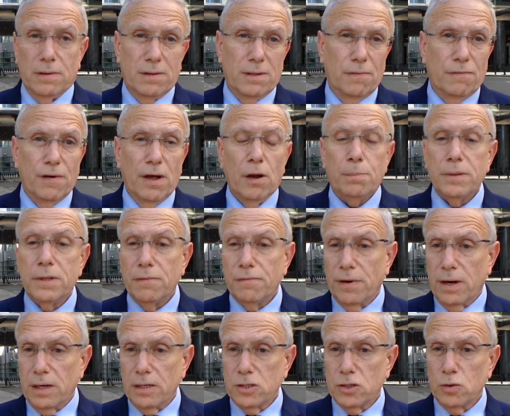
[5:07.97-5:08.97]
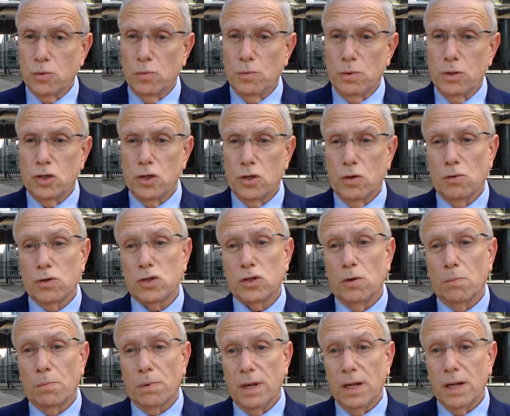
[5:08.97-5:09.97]
develop a device which looks
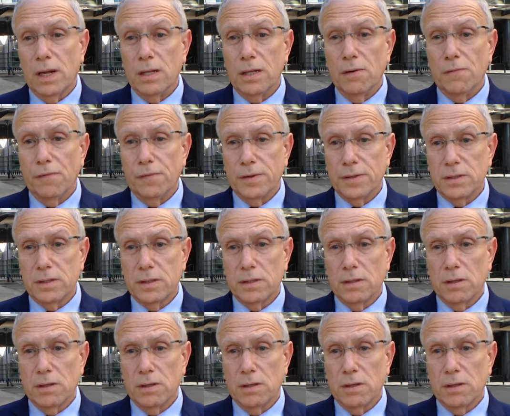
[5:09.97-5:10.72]
completely different,